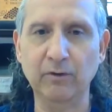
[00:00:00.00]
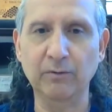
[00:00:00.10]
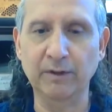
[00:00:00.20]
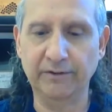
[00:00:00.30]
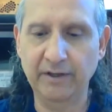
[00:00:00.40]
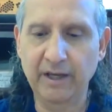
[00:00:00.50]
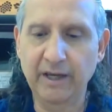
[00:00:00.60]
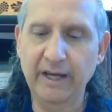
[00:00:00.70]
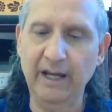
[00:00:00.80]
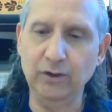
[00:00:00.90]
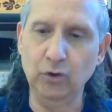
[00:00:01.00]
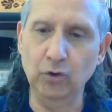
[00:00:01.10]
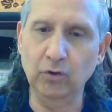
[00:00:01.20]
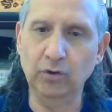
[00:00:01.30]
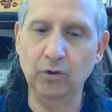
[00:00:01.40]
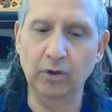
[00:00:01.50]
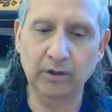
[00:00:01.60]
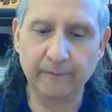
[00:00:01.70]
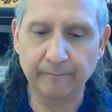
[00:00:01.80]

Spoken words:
movements at Joong-Goon.